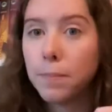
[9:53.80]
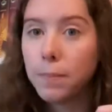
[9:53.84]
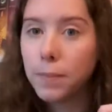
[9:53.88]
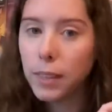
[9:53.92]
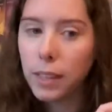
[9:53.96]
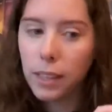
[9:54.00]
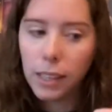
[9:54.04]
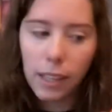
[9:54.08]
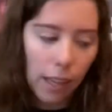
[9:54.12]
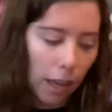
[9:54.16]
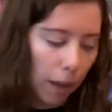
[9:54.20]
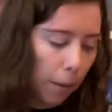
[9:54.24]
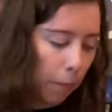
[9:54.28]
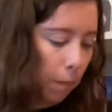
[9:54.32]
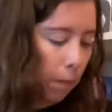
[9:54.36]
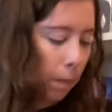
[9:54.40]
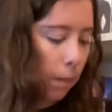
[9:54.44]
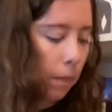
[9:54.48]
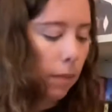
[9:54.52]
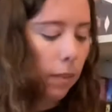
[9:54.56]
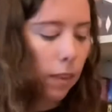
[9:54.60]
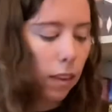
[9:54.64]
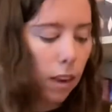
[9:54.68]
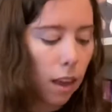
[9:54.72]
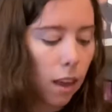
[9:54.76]
yeah.
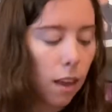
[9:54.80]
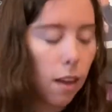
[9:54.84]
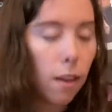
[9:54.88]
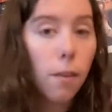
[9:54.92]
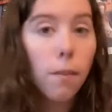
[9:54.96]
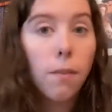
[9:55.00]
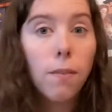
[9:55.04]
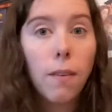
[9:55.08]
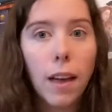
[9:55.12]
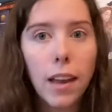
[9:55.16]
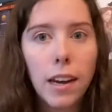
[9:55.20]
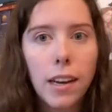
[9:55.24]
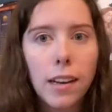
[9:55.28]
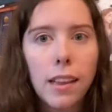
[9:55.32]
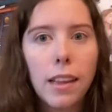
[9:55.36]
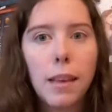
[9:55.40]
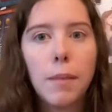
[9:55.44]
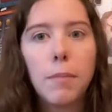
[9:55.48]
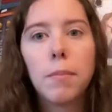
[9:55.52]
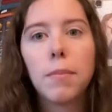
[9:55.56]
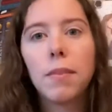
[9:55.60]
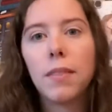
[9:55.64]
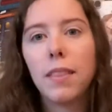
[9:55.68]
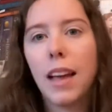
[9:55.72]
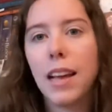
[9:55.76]
Finally,
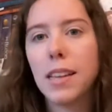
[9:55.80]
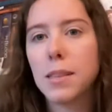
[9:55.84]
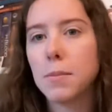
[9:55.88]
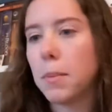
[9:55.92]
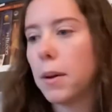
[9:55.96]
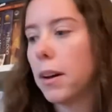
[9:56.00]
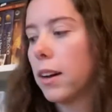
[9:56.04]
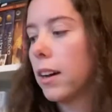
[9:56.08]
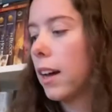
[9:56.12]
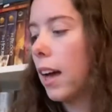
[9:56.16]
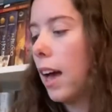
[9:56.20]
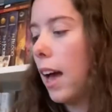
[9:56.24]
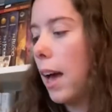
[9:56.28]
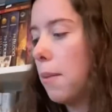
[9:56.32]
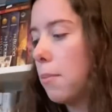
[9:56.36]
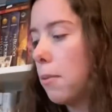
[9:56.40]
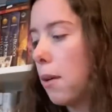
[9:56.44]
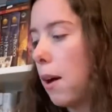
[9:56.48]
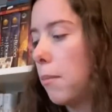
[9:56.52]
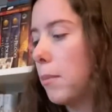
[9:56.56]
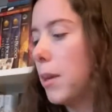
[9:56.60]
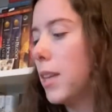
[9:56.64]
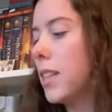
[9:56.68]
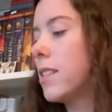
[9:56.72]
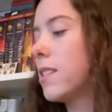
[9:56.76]
last book, I
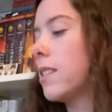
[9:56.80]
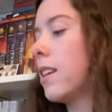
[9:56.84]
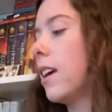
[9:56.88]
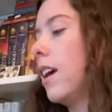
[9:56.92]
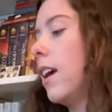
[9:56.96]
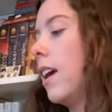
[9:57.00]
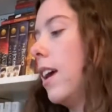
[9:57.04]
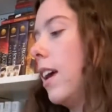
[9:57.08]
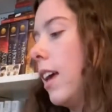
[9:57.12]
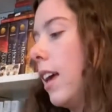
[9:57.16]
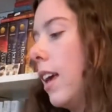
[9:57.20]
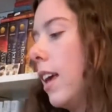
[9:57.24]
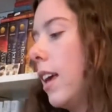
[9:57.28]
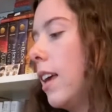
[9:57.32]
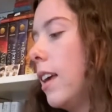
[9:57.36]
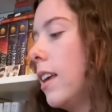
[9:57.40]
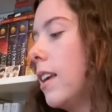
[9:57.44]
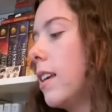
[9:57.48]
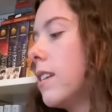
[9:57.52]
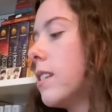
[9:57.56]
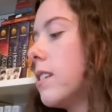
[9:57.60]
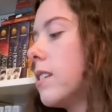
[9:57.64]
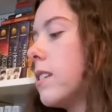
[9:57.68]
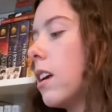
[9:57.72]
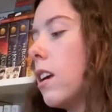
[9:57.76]
promise,
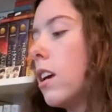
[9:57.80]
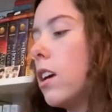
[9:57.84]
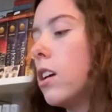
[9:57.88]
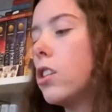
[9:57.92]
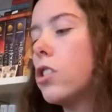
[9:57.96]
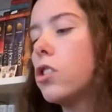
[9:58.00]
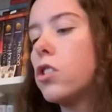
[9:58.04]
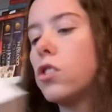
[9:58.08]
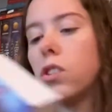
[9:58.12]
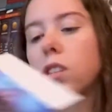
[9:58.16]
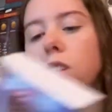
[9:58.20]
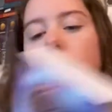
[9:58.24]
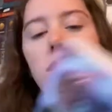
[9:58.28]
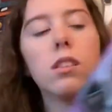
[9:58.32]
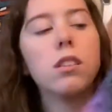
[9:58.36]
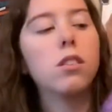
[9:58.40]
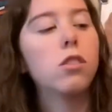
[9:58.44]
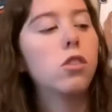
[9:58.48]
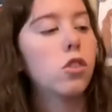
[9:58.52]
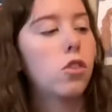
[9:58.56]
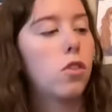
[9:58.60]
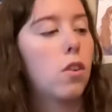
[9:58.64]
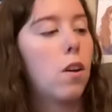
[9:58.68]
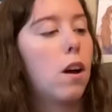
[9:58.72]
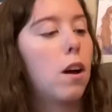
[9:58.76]
is Tristan
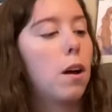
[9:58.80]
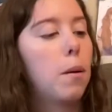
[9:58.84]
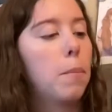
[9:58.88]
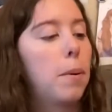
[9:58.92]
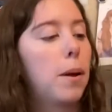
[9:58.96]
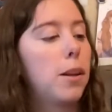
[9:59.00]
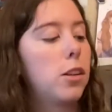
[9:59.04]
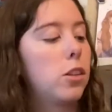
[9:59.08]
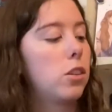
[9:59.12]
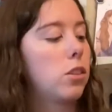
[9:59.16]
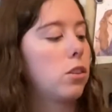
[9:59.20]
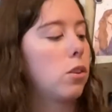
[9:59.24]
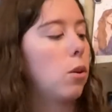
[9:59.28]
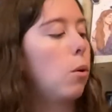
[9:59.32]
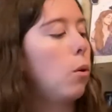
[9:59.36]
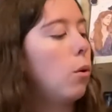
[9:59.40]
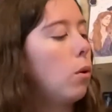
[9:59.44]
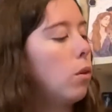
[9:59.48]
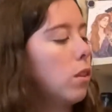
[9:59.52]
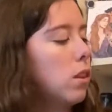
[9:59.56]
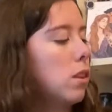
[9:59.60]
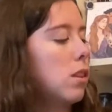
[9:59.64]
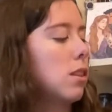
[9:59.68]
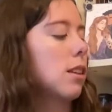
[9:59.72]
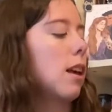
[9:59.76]
Strong Punches a Hole
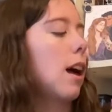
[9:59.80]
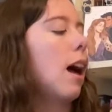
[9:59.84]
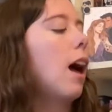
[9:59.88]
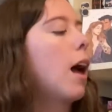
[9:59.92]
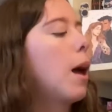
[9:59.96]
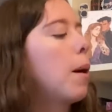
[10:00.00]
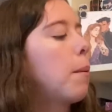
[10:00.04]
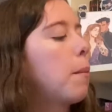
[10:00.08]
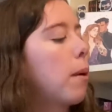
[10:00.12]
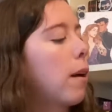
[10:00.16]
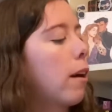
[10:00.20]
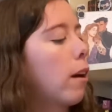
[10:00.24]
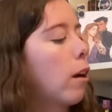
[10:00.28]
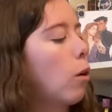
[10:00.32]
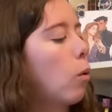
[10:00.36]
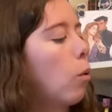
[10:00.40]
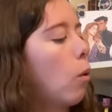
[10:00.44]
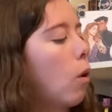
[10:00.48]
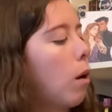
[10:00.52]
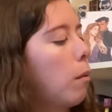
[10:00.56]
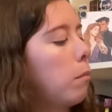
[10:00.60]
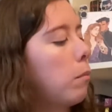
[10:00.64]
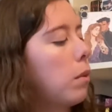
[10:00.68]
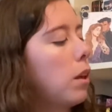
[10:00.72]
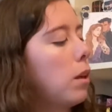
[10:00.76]
in the Sky by
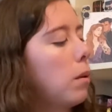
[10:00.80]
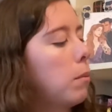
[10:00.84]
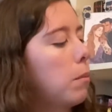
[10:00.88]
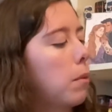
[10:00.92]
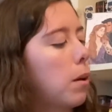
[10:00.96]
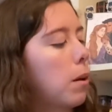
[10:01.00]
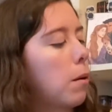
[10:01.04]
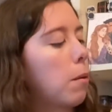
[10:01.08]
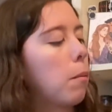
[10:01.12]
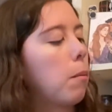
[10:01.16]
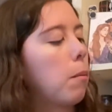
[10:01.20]
Kwame